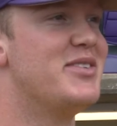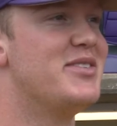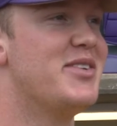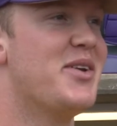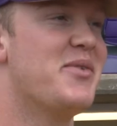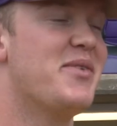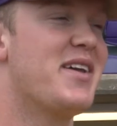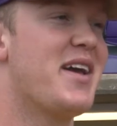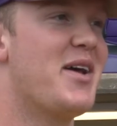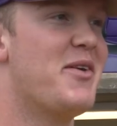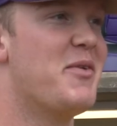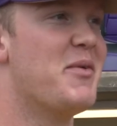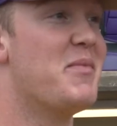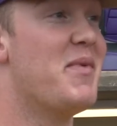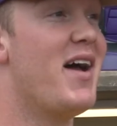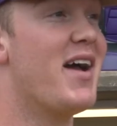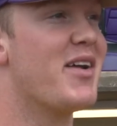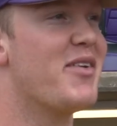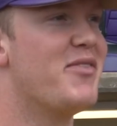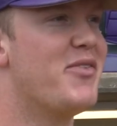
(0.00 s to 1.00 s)
So we kind of went
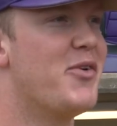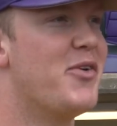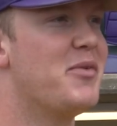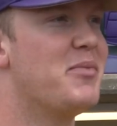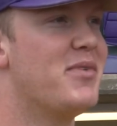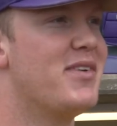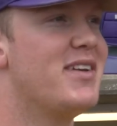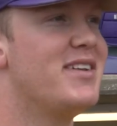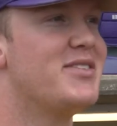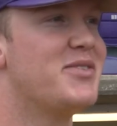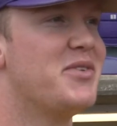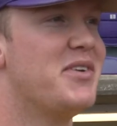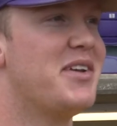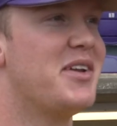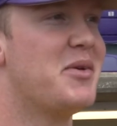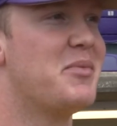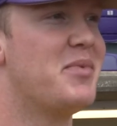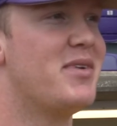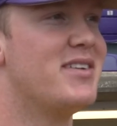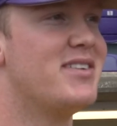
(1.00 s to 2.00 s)
back and forth. But he's a really
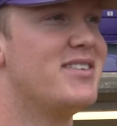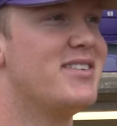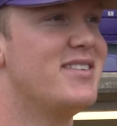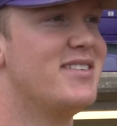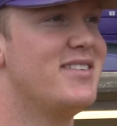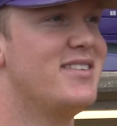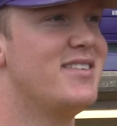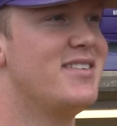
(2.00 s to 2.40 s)
good pitcher.